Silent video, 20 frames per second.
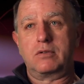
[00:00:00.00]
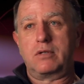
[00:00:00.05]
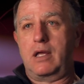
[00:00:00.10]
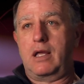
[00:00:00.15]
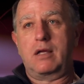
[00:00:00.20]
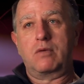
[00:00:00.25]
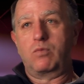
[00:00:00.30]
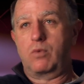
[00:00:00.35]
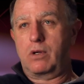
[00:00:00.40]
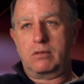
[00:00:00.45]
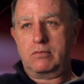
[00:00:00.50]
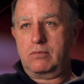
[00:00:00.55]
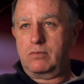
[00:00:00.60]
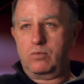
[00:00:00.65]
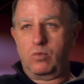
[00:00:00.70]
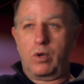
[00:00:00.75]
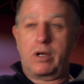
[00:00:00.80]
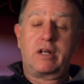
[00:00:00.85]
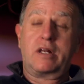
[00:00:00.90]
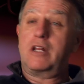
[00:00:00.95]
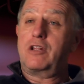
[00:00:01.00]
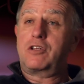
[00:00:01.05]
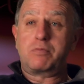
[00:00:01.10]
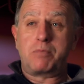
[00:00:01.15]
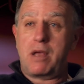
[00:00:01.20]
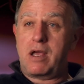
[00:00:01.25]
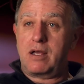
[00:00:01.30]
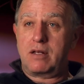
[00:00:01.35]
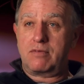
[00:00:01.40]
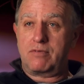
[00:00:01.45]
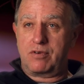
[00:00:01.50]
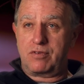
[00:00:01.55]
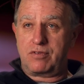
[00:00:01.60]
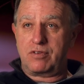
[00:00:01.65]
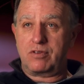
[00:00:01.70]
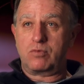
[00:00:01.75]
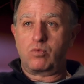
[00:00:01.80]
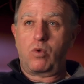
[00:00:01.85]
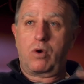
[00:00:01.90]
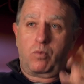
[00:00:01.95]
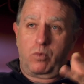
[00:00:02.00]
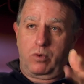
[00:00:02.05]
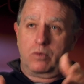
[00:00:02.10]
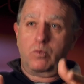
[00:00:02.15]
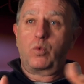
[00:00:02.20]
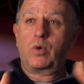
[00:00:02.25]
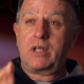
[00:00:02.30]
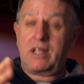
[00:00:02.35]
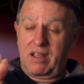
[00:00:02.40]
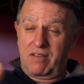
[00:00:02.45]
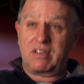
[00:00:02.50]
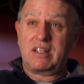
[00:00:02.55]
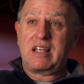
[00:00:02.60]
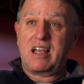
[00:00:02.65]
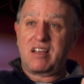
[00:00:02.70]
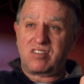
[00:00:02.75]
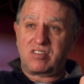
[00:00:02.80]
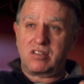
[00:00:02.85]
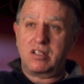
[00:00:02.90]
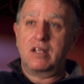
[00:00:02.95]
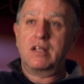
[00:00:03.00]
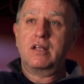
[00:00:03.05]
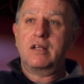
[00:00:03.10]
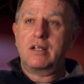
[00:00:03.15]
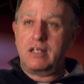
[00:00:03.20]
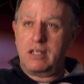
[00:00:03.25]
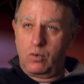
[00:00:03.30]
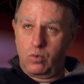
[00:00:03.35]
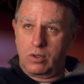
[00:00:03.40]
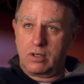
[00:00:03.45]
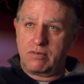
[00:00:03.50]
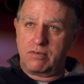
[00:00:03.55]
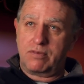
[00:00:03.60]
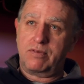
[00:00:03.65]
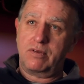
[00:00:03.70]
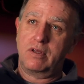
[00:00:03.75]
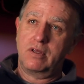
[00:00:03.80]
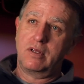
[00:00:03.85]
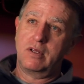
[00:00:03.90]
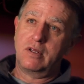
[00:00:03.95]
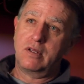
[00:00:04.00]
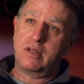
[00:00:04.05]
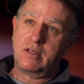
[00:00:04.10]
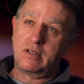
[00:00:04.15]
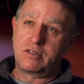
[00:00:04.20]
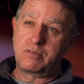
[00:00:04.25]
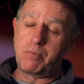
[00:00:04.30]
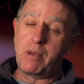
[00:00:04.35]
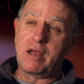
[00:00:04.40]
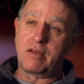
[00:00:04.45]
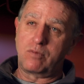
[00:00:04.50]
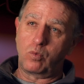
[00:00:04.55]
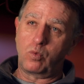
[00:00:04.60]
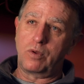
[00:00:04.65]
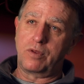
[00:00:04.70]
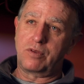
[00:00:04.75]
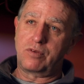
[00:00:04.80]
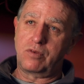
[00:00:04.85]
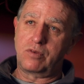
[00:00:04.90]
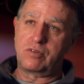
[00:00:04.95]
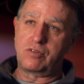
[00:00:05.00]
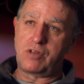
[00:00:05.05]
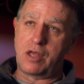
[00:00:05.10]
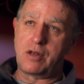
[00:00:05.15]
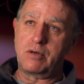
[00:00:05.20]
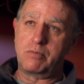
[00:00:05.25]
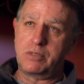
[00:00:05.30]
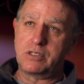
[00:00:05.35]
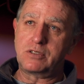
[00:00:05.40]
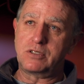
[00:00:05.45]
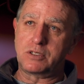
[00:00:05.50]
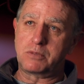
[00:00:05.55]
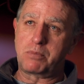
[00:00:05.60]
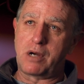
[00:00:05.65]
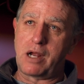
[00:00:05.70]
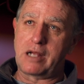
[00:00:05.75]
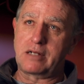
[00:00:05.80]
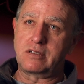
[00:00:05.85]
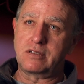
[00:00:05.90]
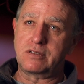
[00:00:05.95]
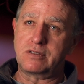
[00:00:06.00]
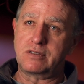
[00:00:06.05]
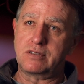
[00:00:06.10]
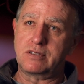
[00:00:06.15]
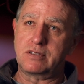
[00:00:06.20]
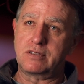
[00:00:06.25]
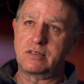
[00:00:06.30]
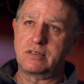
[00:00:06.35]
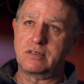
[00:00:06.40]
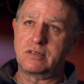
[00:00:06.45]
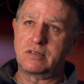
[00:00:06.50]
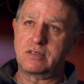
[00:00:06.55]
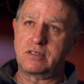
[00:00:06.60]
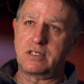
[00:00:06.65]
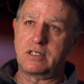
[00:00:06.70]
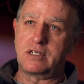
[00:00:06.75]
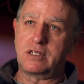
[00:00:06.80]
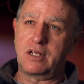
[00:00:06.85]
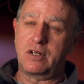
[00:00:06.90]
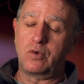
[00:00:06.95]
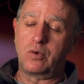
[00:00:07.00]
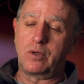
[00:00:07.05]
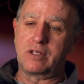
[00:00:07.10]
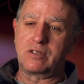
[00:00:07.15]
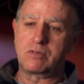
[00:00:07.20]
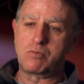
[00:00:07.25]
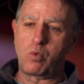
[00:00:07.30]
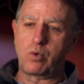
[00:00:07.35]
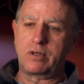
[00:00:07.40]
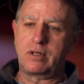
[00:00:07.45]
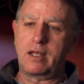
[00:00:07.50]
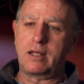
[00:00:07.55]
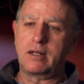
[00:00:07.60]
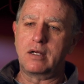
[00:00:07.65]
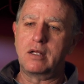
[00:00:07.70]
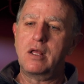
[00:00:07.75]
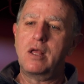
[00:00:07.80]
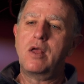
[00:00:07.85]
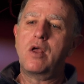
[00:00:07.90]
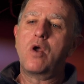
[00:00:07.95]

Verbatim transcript: Okay, what what did he spend versus what would we have guessed he would have spent with standard business practices and see can you get some more data.